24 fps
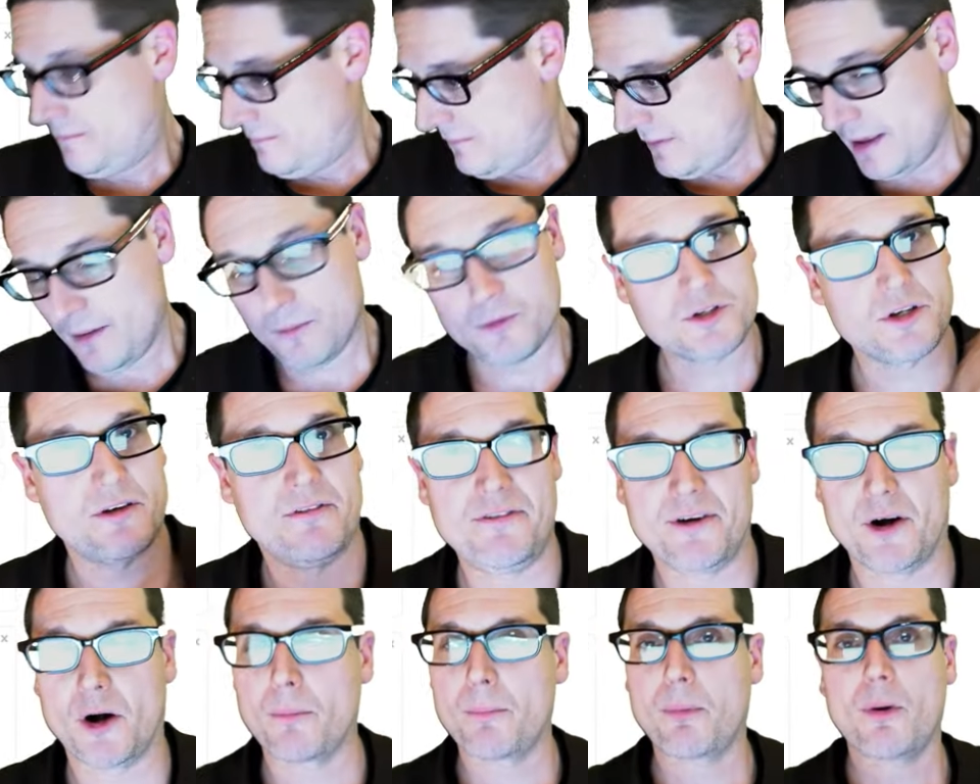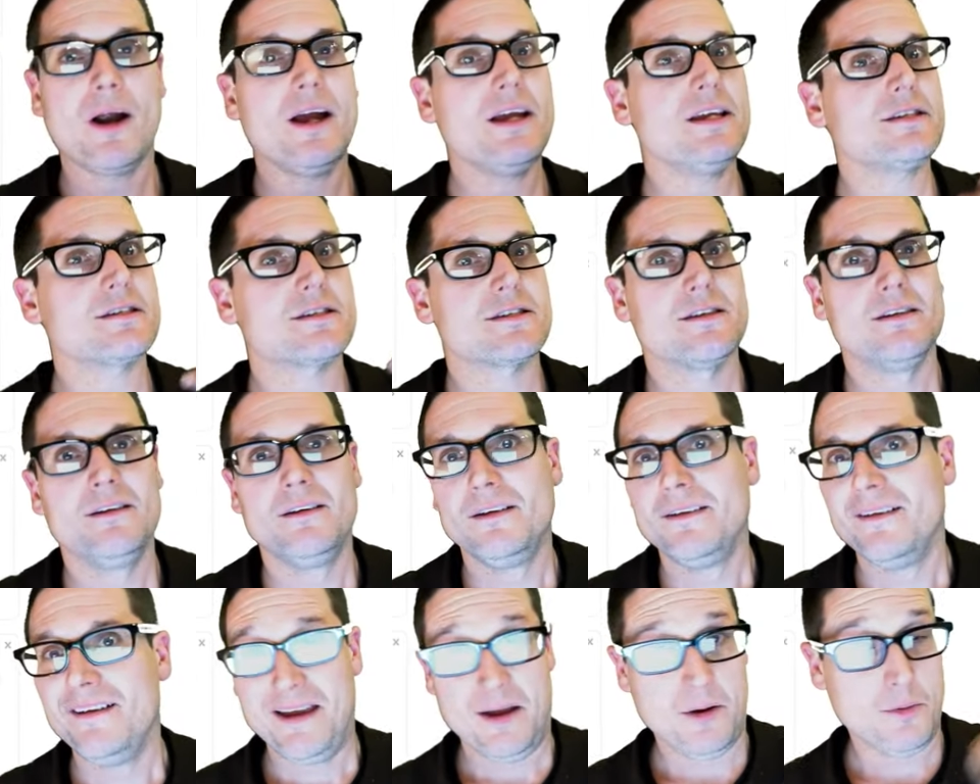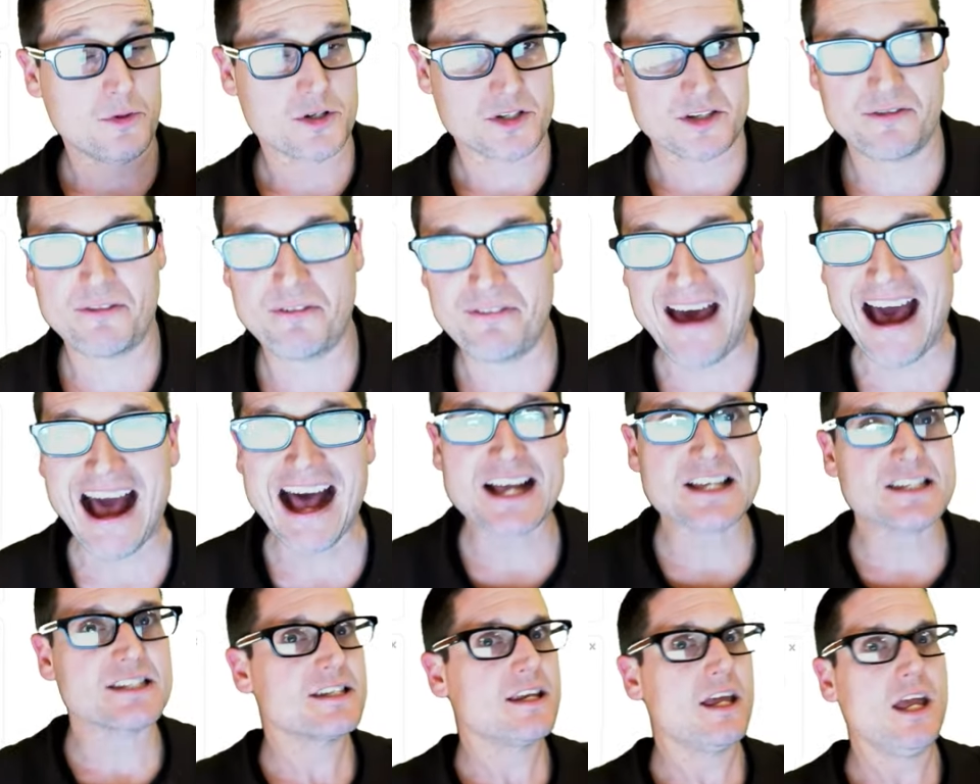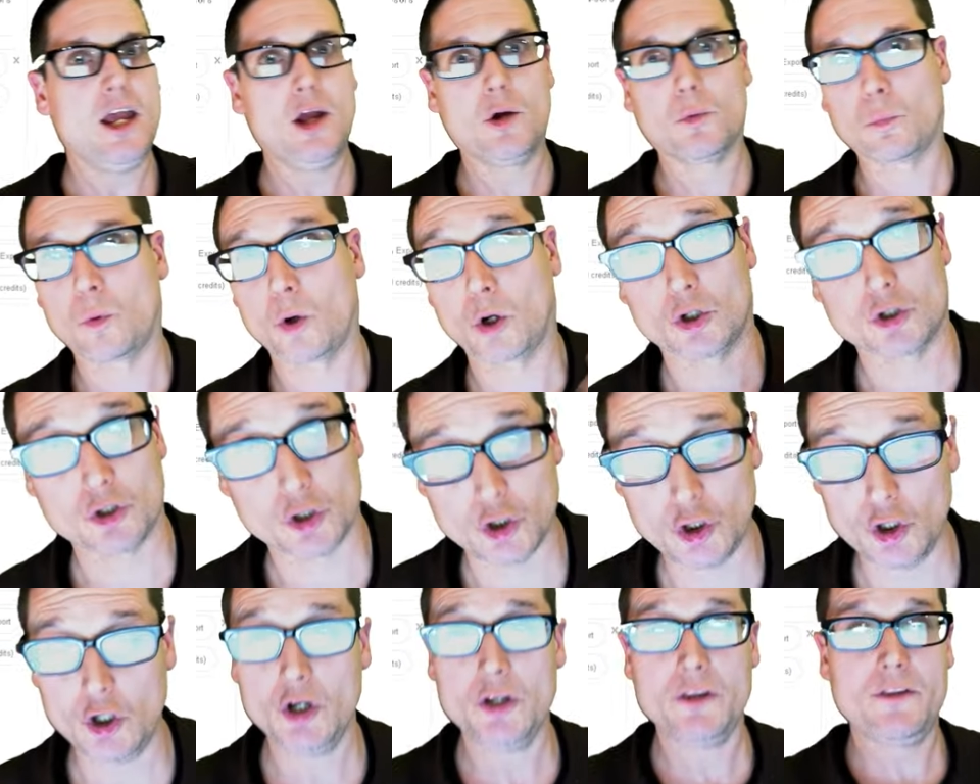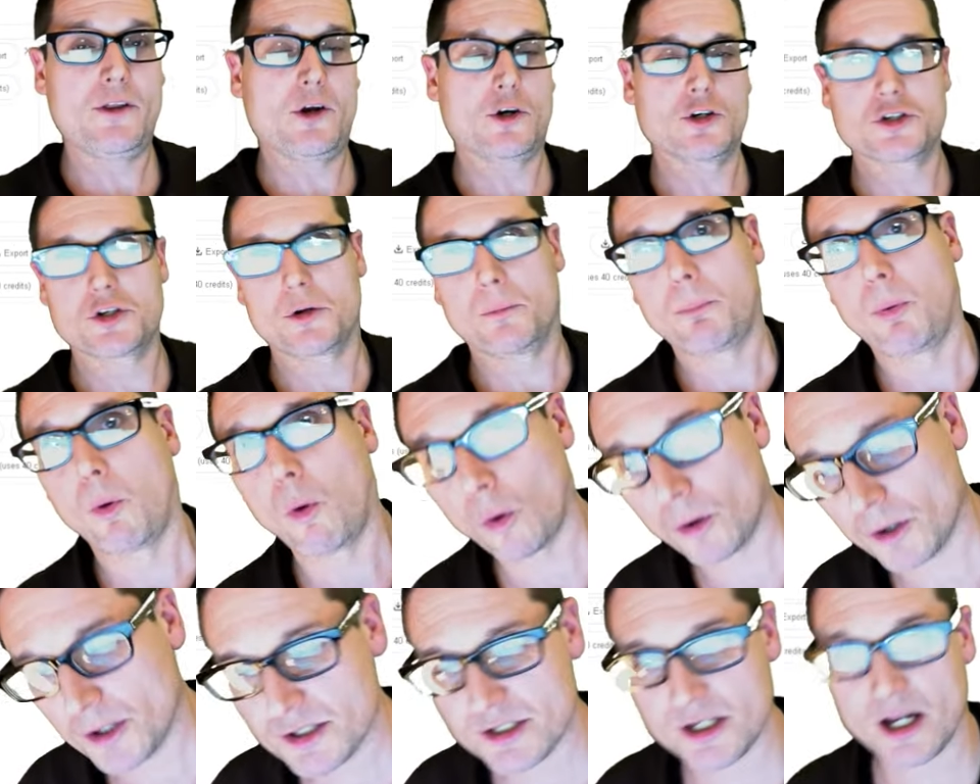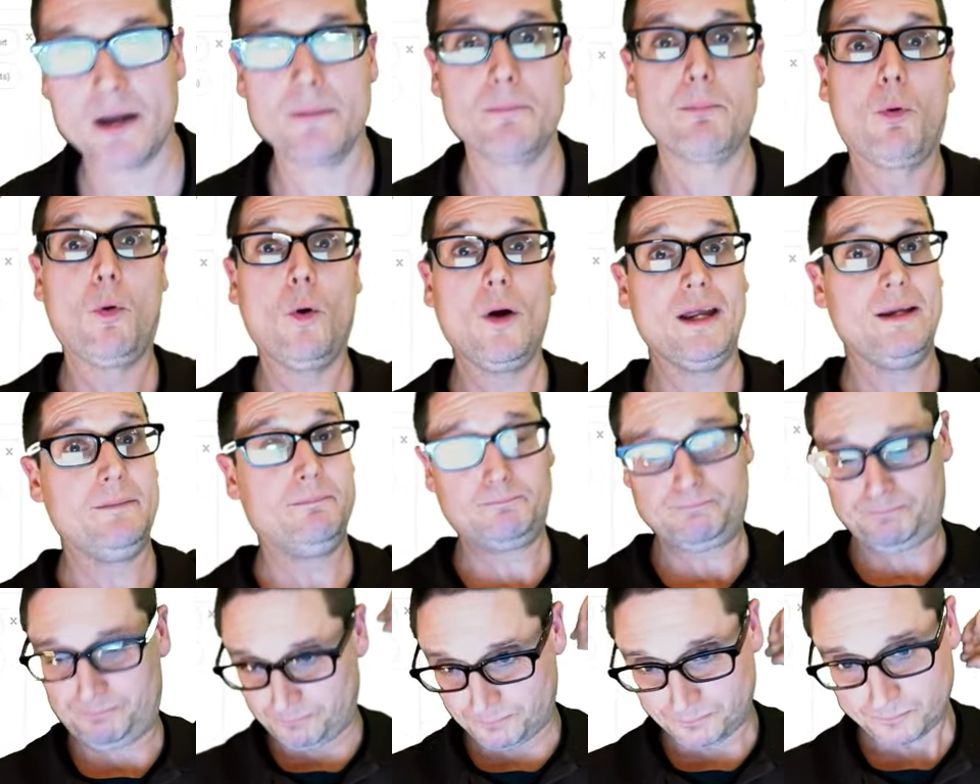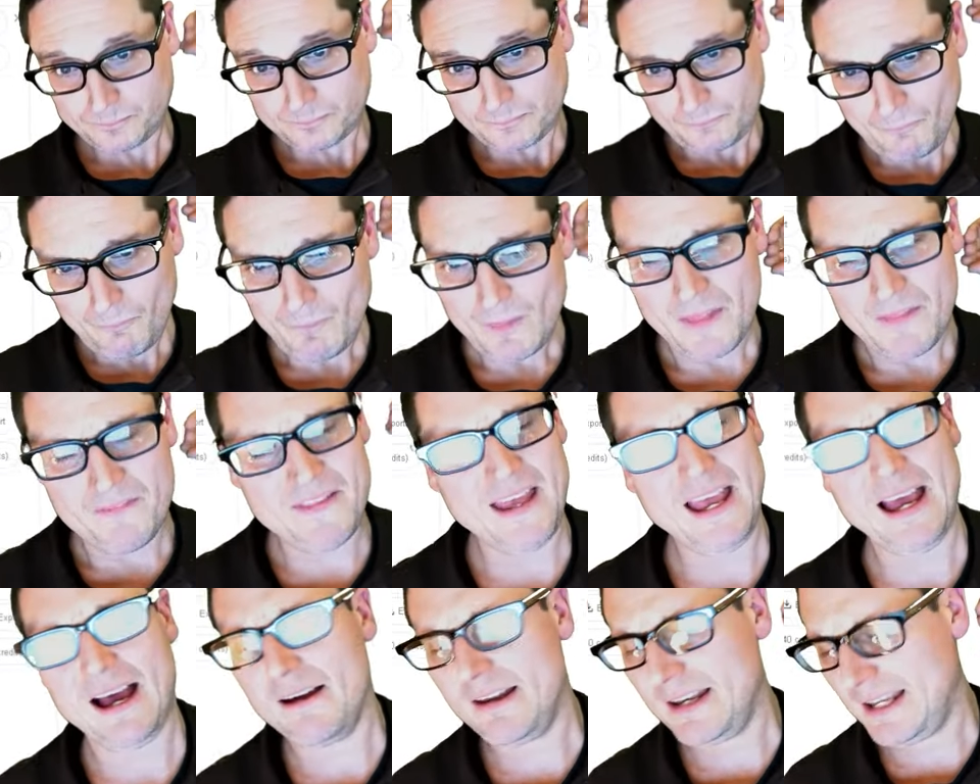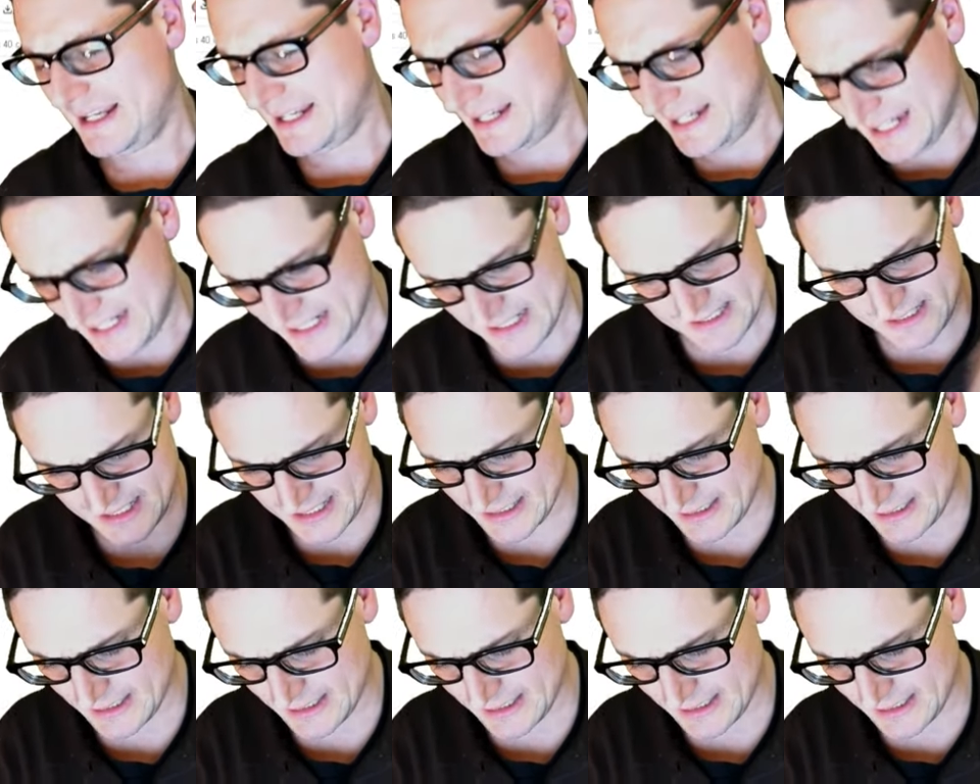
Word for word: it was a fair price. It was fast. It worked good. Their support is on point. They had an easy